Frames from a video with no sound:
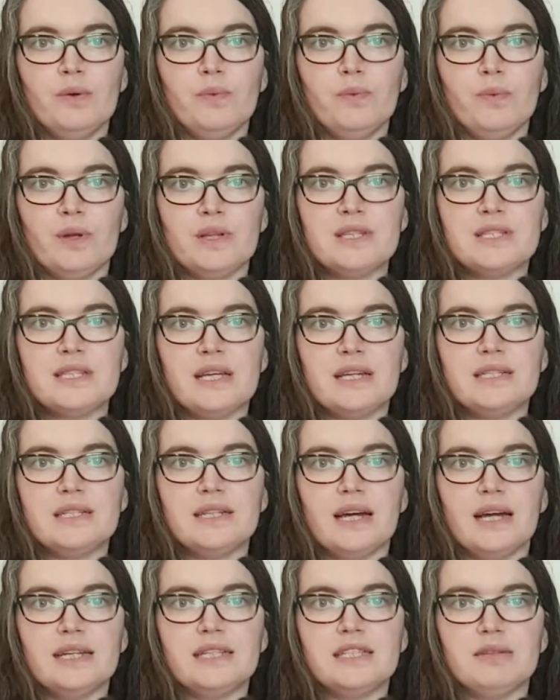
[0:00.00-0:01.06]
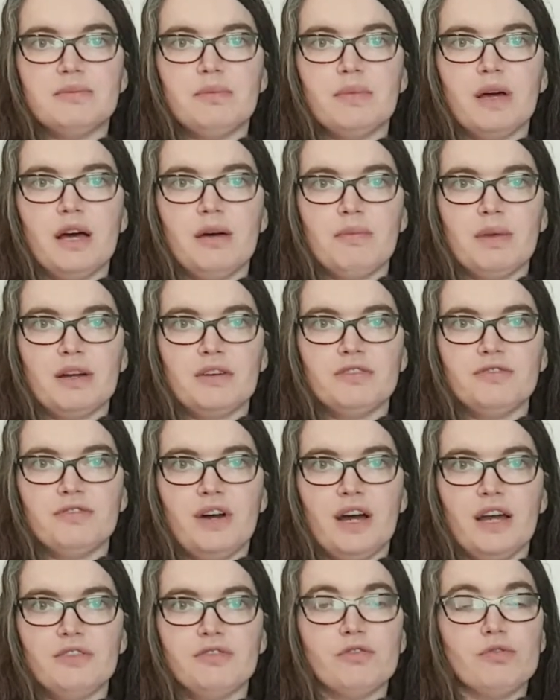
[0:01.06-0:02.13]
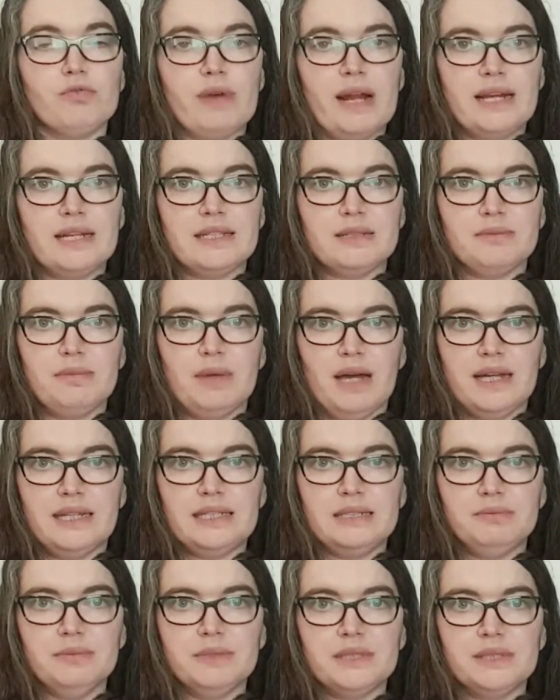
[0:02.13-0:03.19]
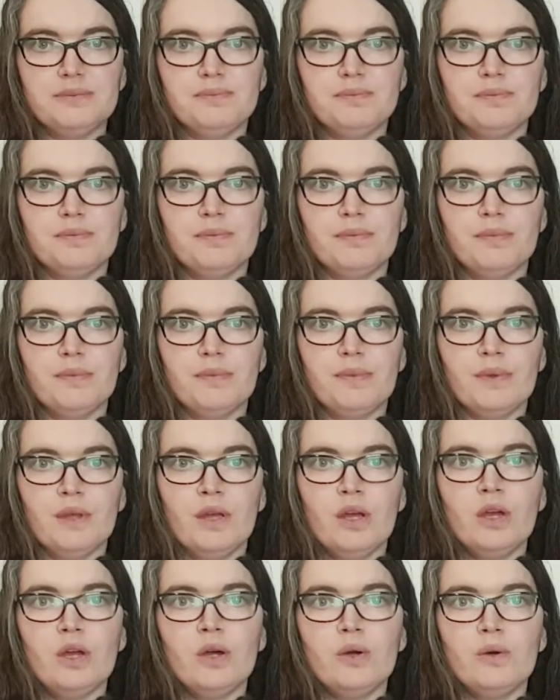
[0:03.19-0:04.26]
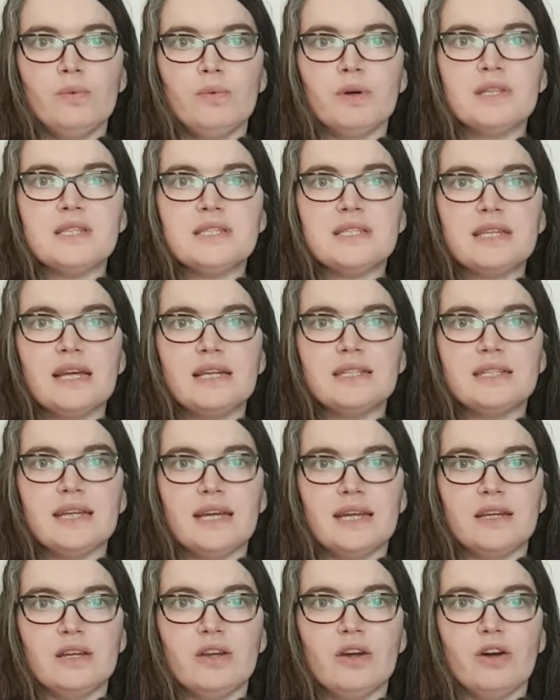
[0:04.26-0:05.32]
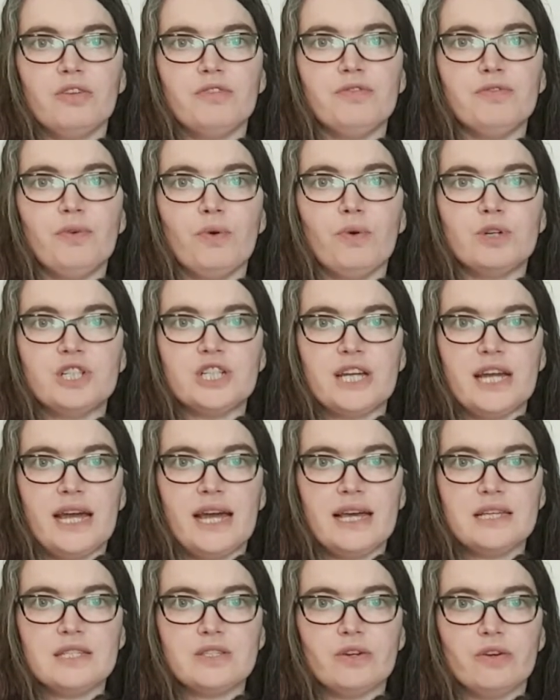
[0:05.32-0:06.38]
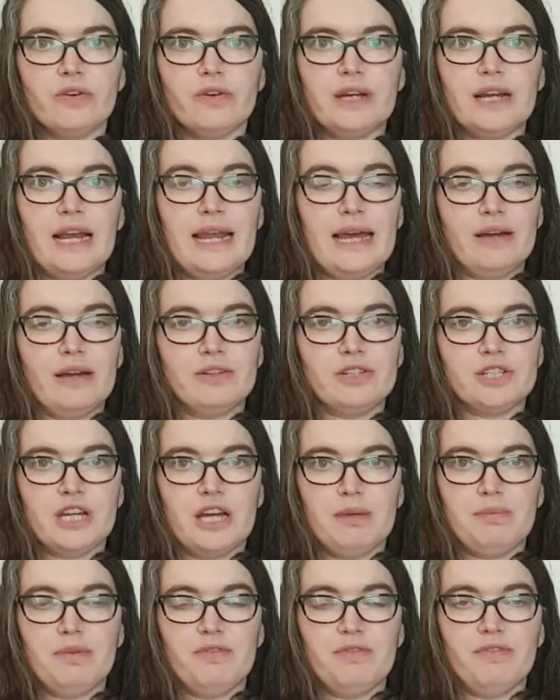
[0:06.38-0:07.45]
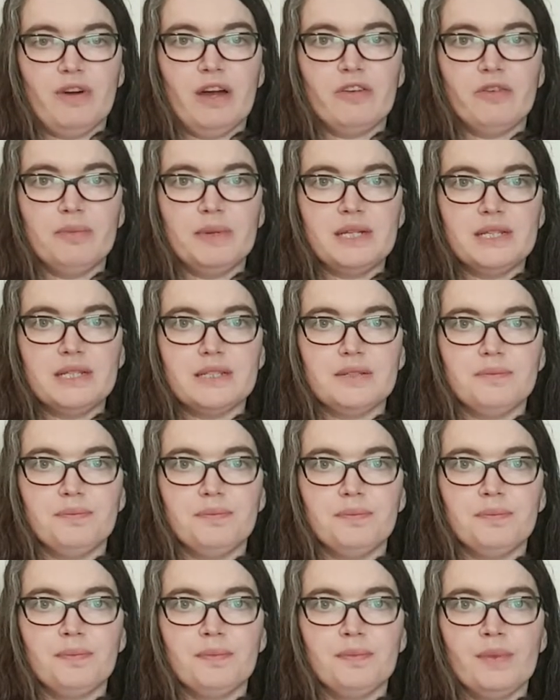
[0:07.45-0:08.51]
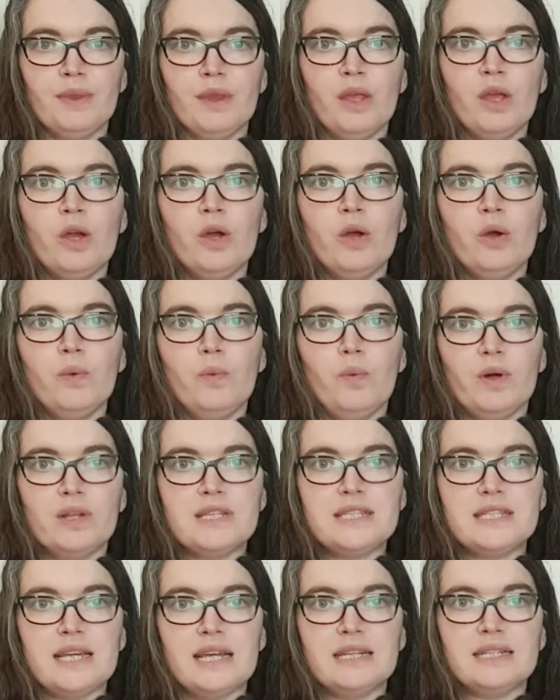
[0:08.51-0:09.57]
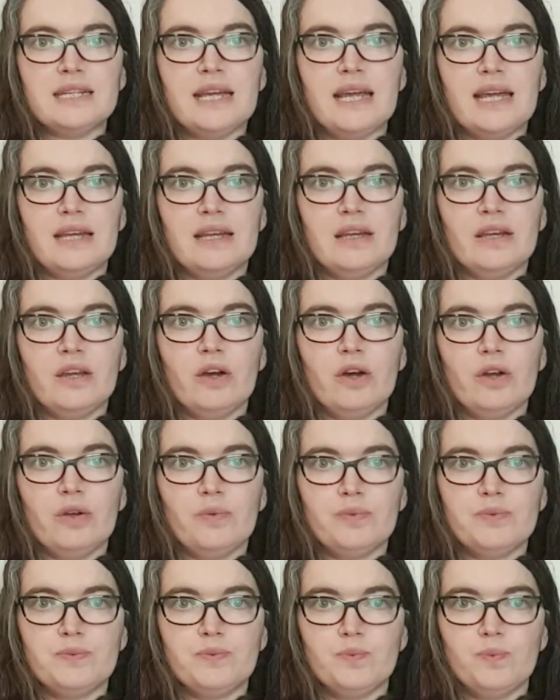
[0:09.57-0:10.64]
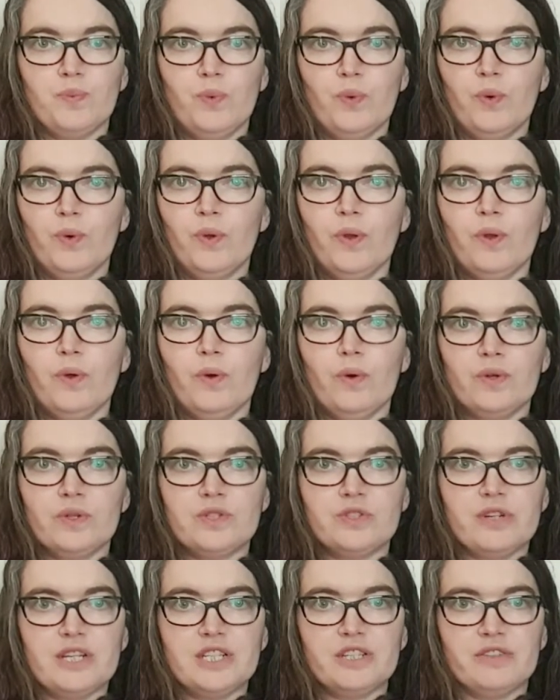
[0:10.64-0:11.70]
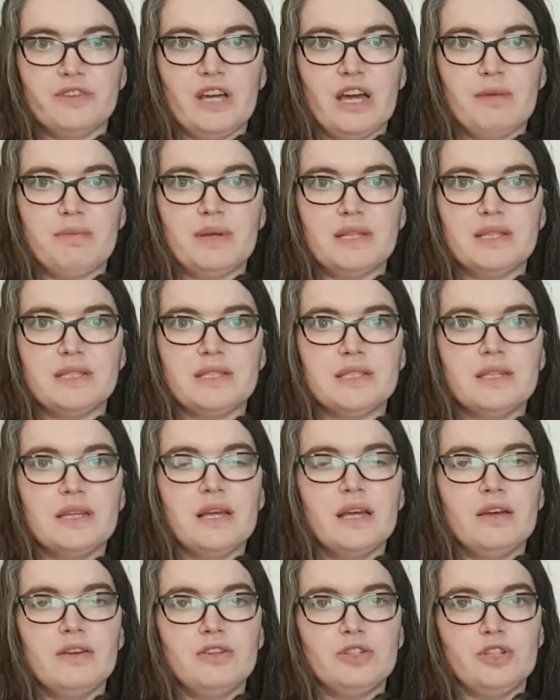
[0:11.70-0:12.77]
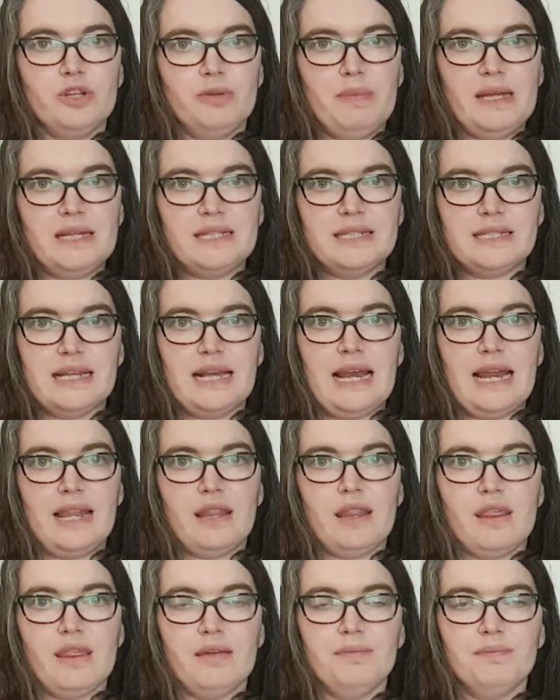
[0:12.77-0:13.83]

One scented item among five random items 1 scent hidden on four chairs or in a lounge type environment, 1 scent hidden on a wall or stretch of cupboards 2 metres in length.